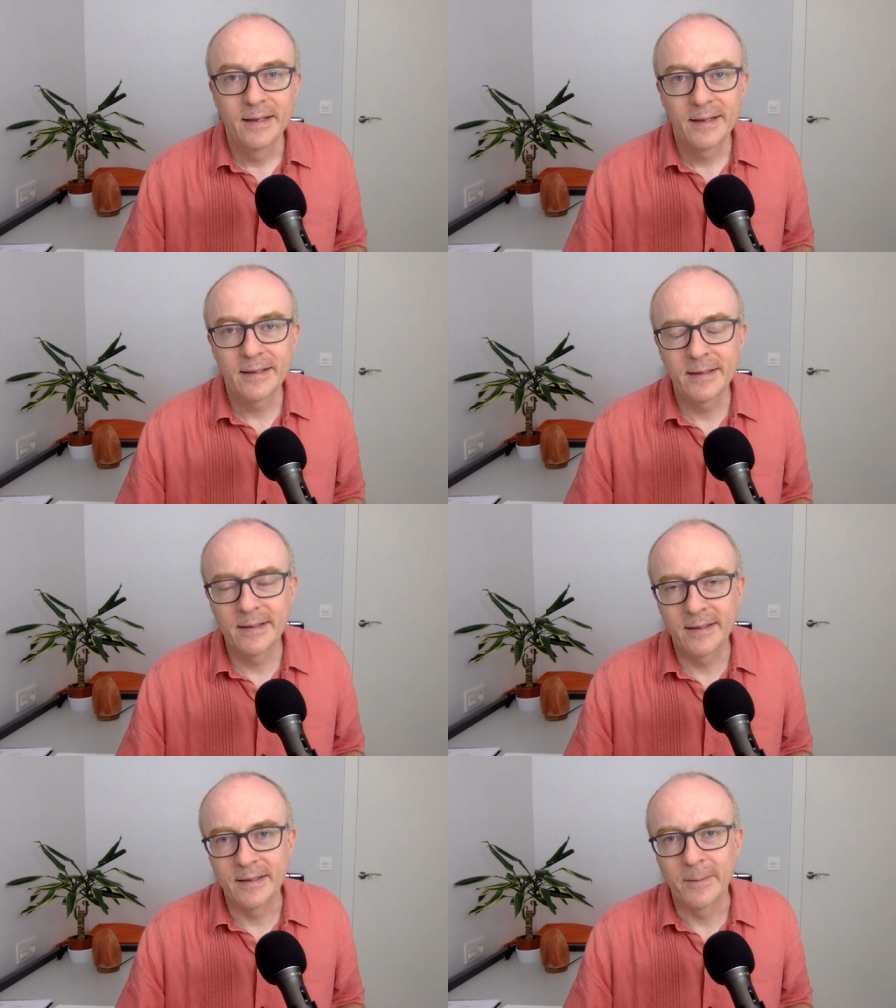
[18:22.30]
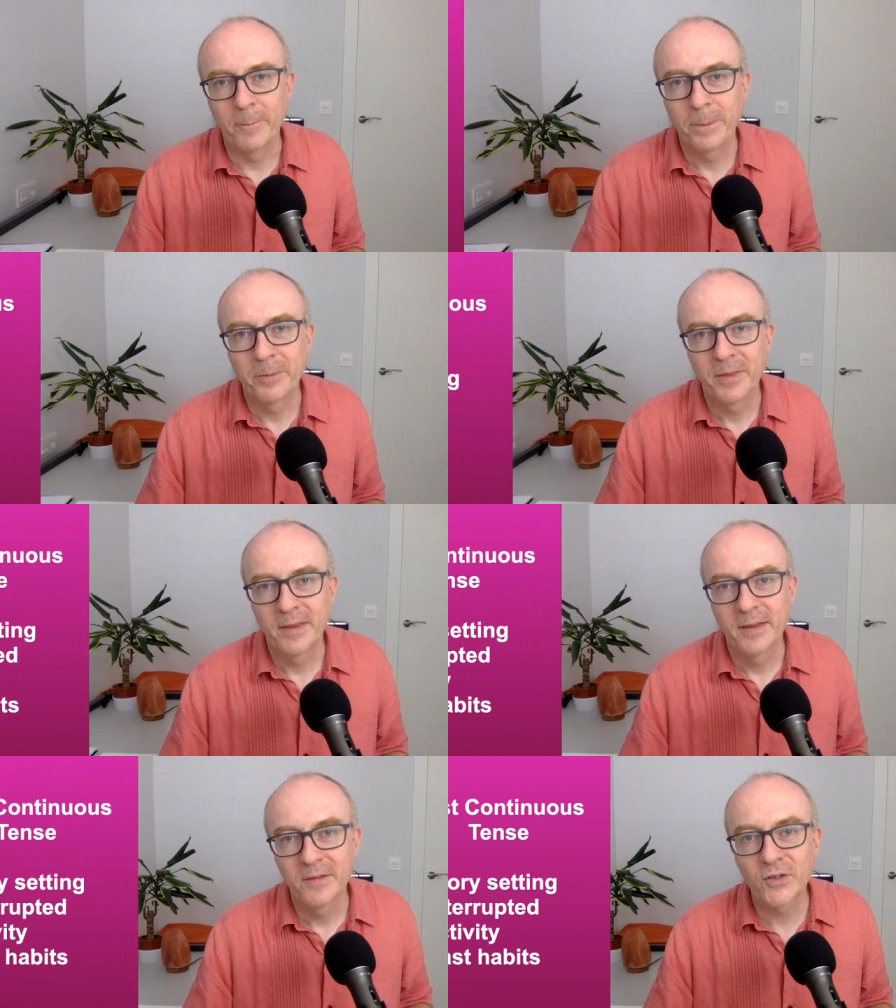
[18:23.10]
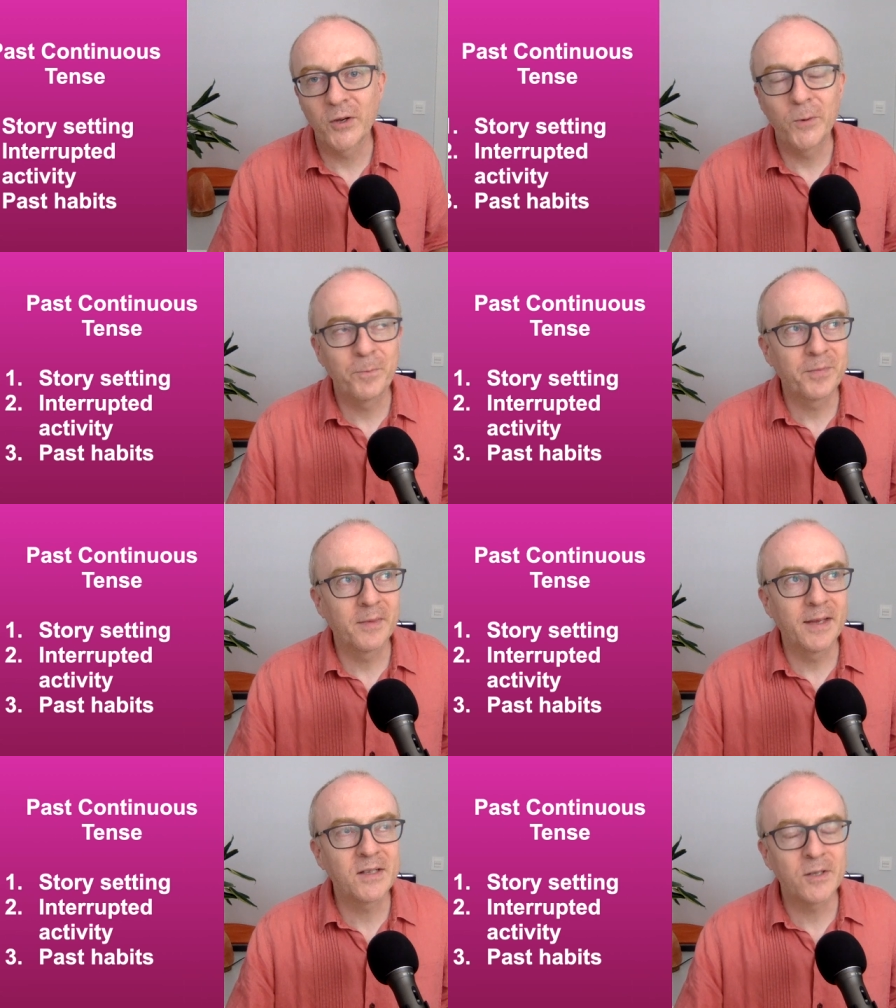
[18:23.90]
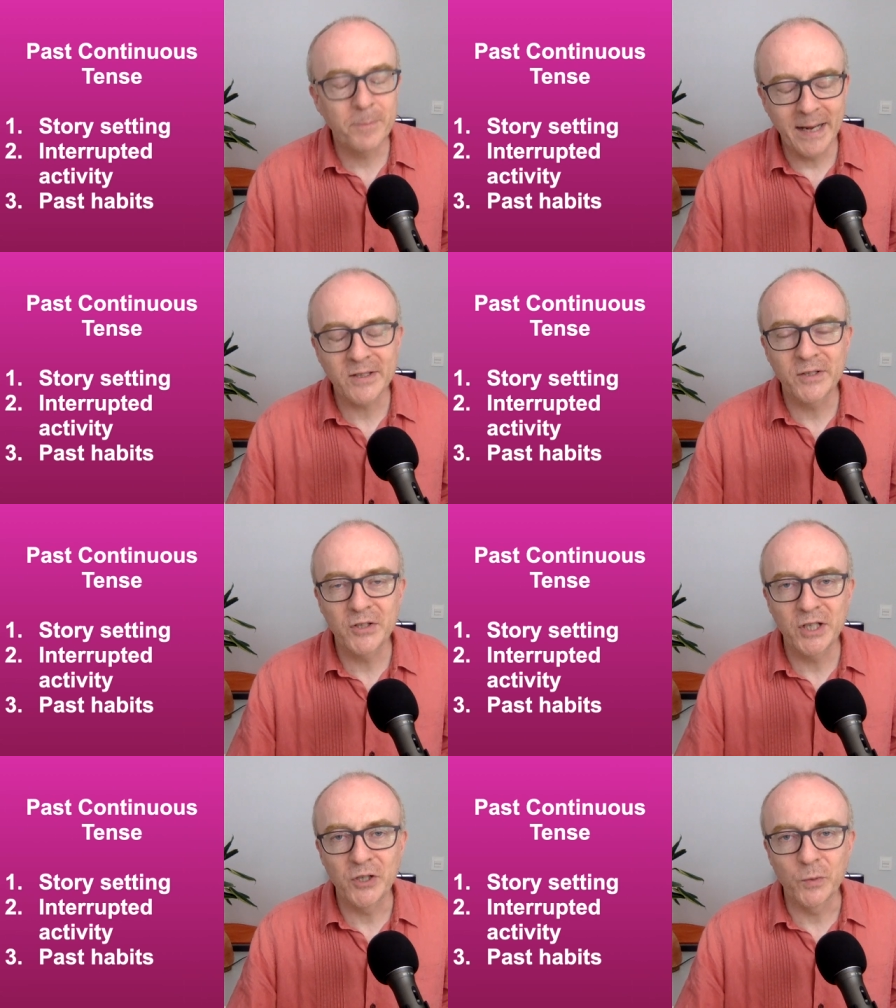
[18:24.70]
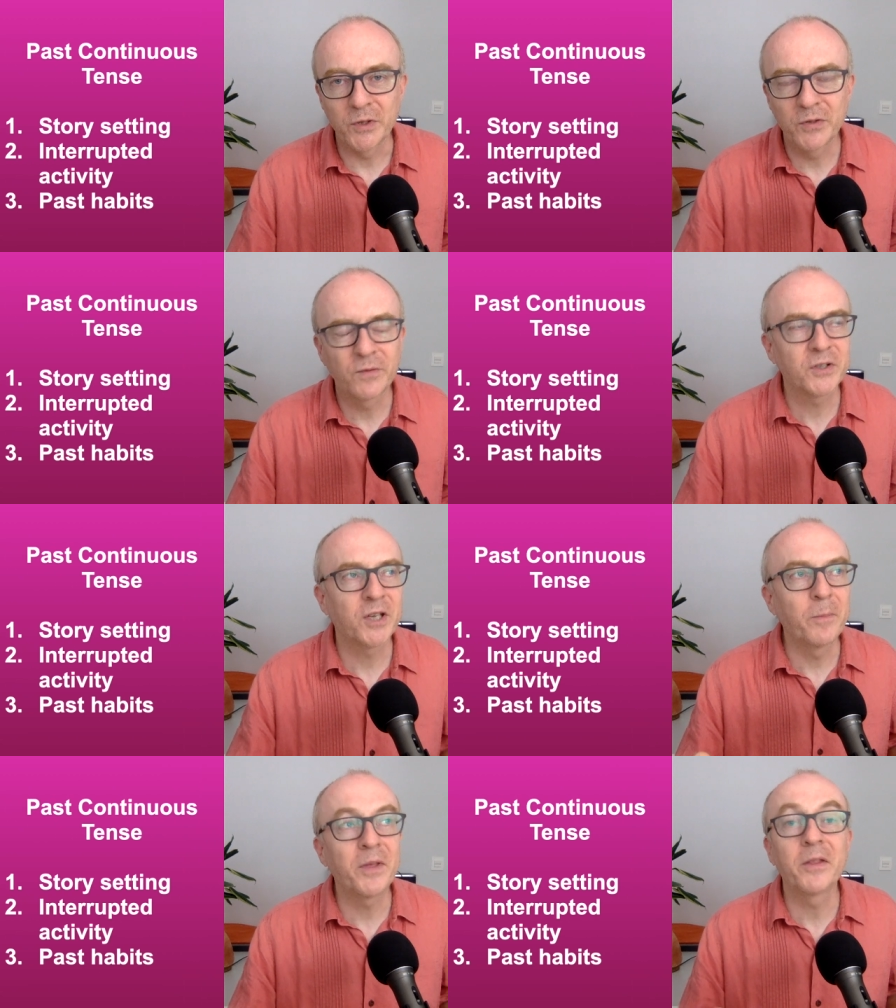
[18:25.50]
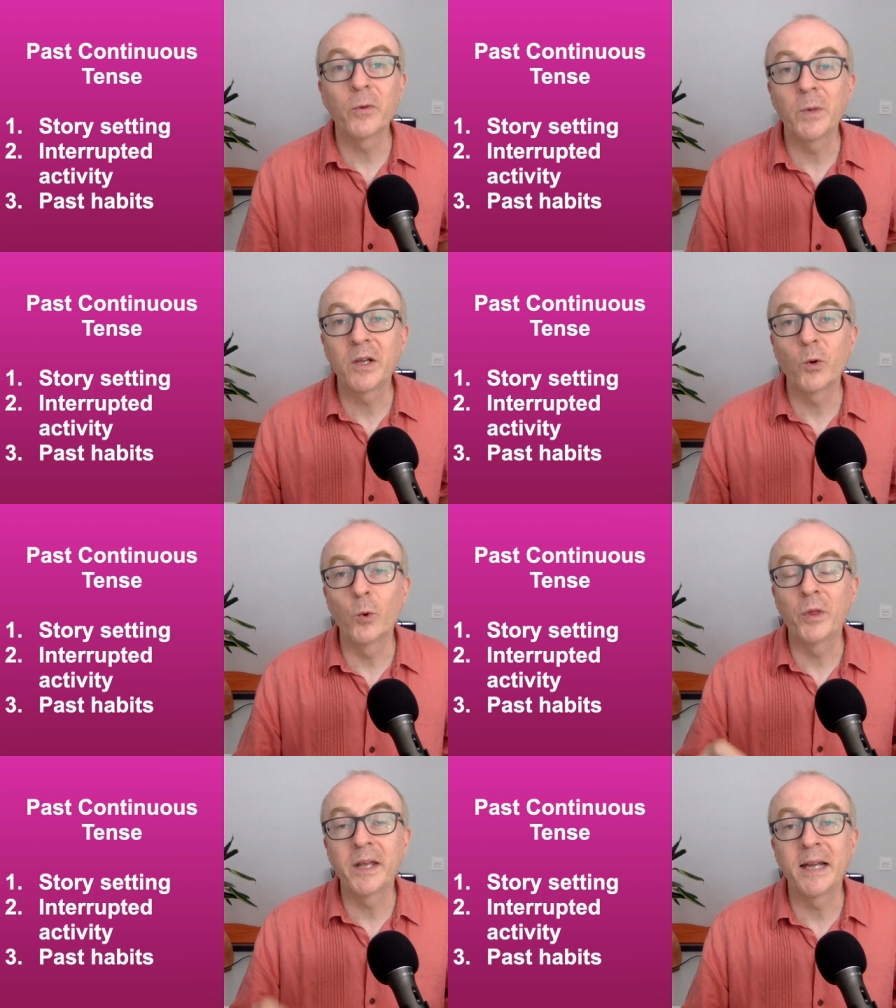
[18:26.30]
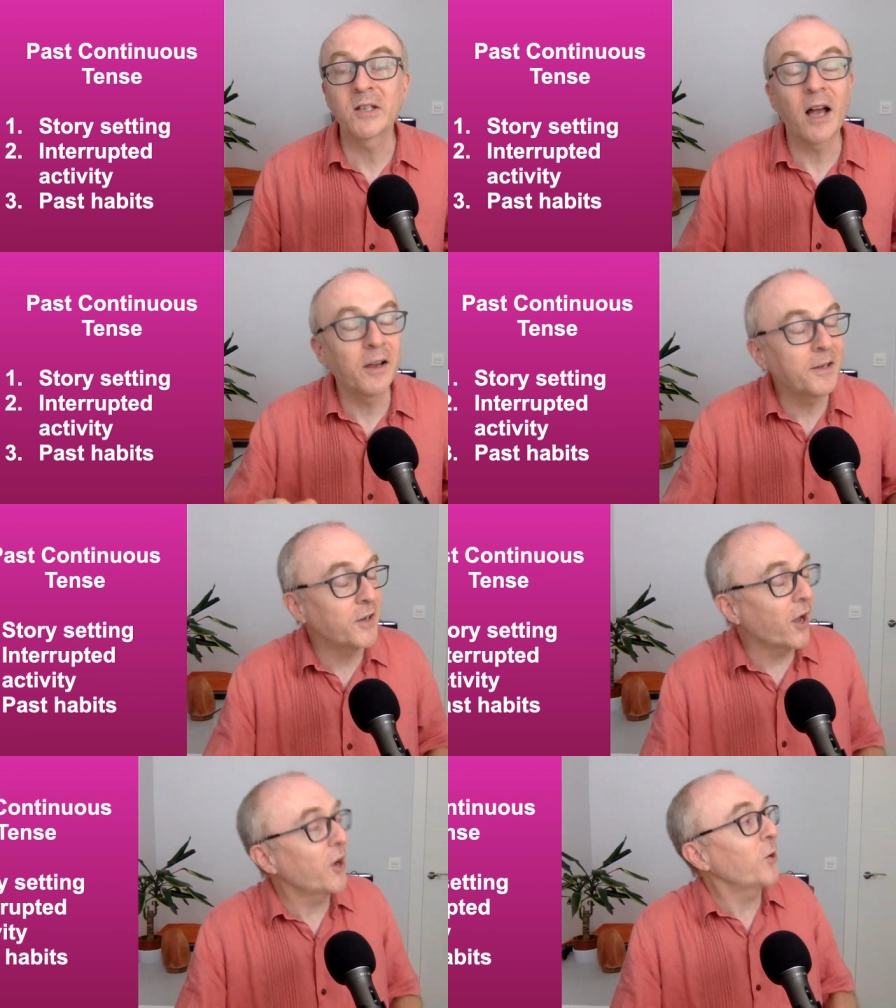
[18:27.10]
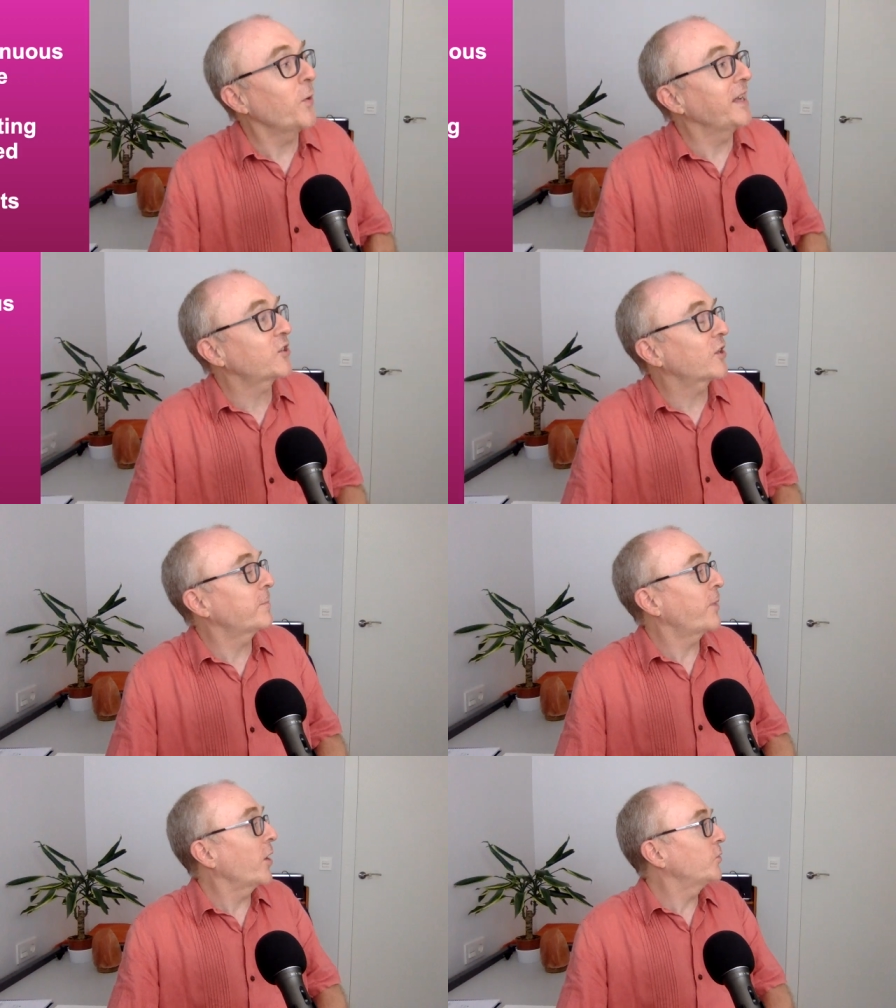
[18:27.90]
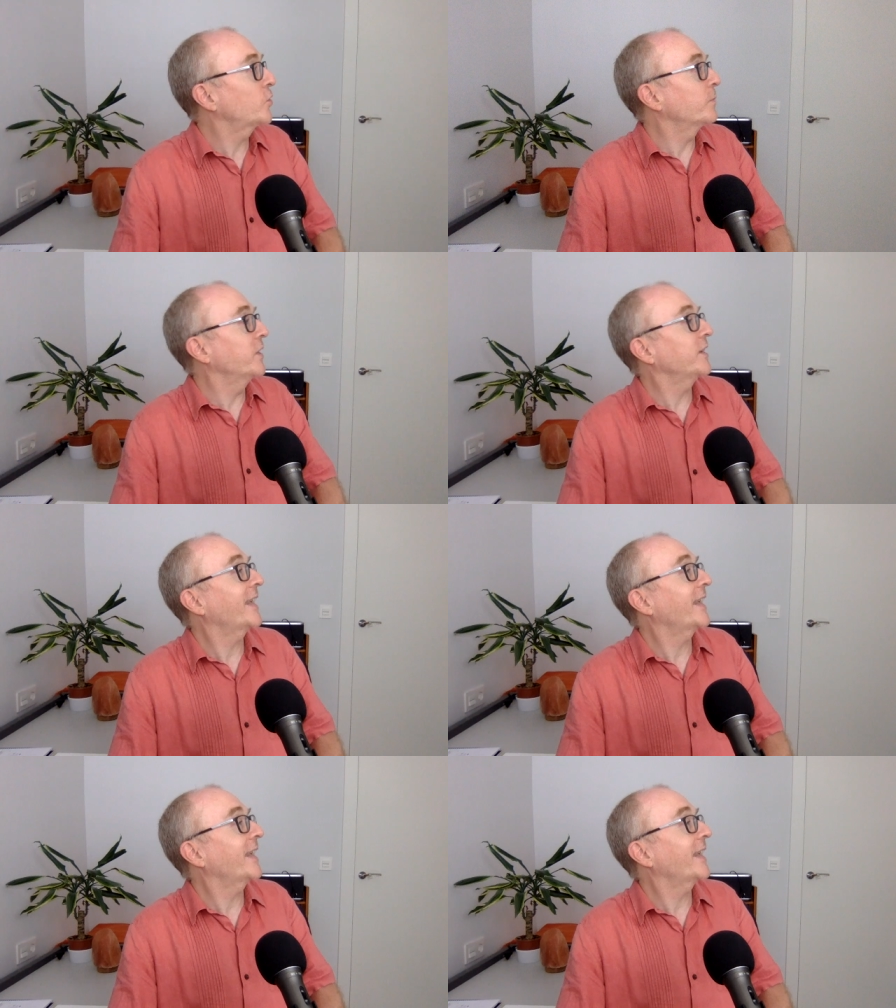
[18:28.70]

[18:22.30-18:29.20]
Ah, so it's the past continuous for something that we call the... Inter I know it's the postman.